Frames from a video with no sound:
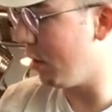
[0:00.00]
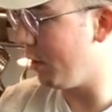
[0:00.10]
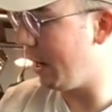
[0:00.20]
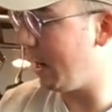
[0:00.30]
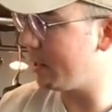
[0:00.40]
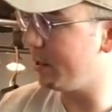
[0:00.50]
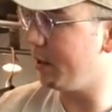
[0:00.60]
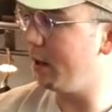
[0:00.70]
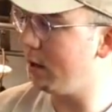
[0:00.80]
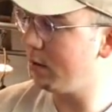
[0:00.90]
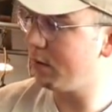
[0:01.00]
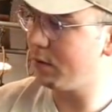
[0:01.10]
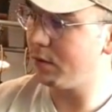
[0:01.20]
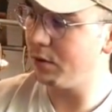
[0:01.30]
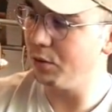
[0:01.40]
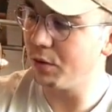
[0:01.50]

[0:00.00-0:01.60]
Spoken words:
all the hats in there to